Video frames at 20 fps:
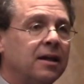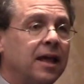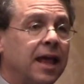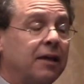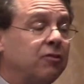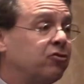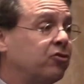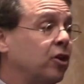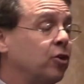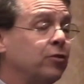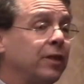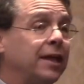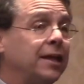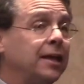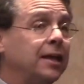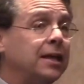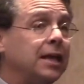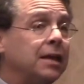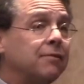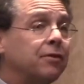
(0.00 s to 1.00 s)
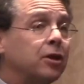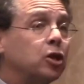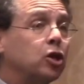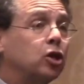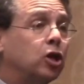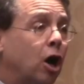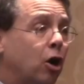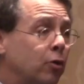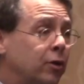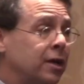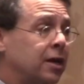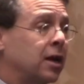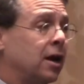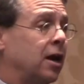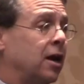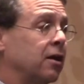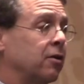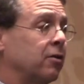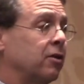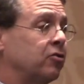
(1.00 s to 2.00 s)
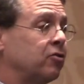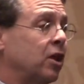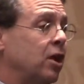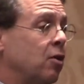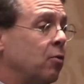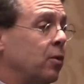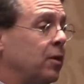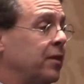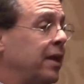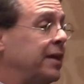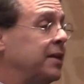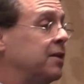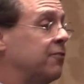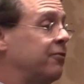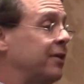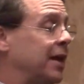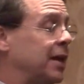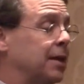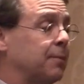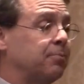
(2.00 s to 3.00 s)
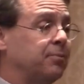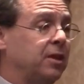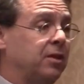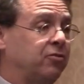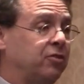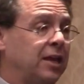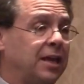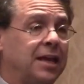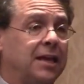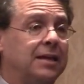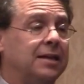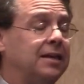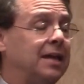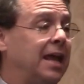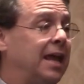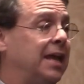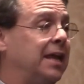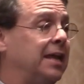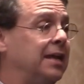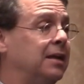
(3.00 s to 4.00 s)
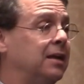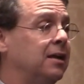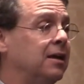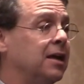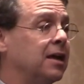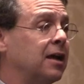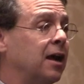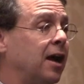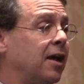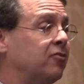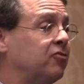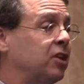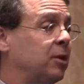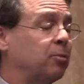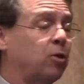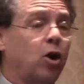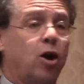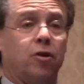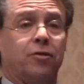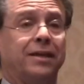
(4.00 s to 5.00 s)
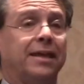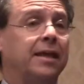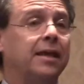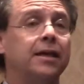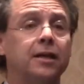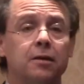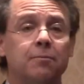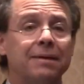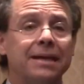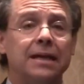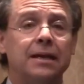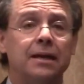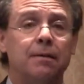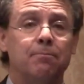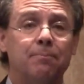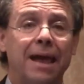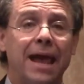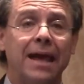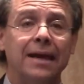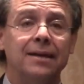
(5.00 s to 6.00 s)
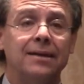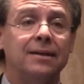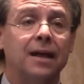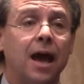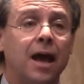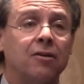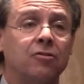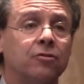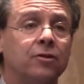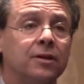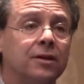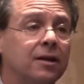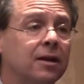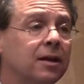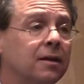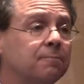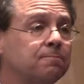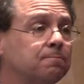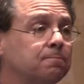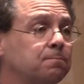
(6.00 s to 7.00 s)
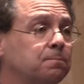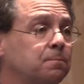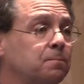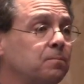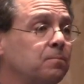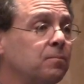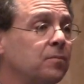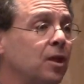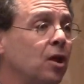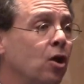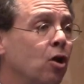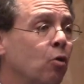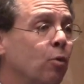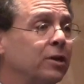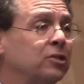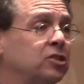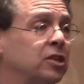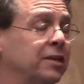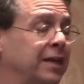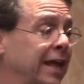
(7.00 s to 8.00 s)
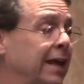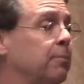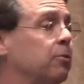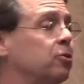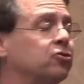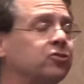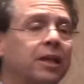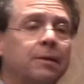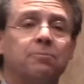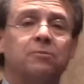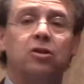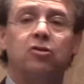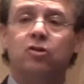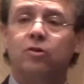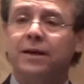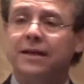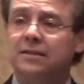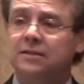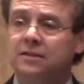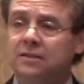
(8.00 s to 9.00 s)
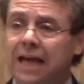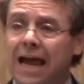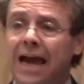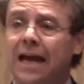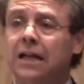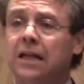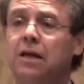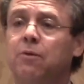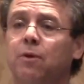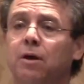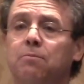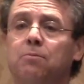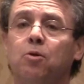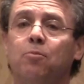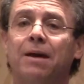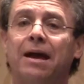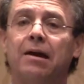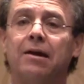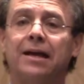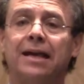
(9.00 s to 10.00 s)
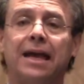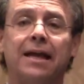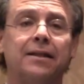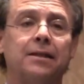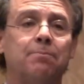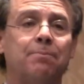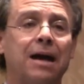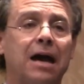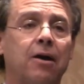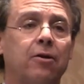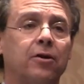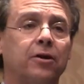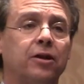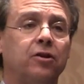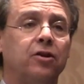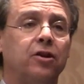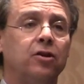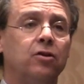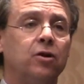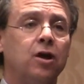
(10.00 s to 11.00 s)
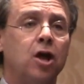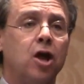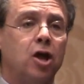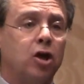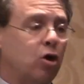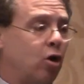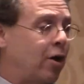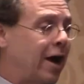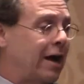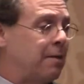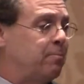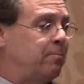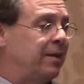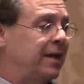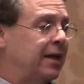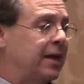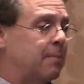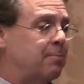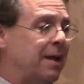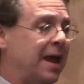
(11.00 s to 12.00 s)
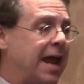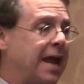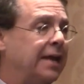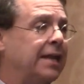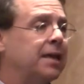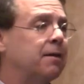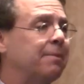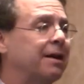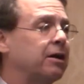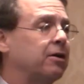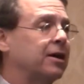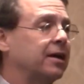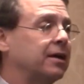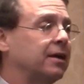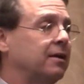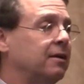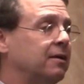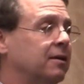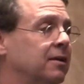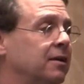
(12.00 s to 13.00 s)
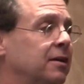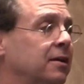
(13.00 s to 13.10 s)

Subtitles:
And so they didn't even go to Congress when they developed this inane concept called the enemy combatant doctrine, which enables them to do exactly what Hornberger had the power to do, go out and pick up any American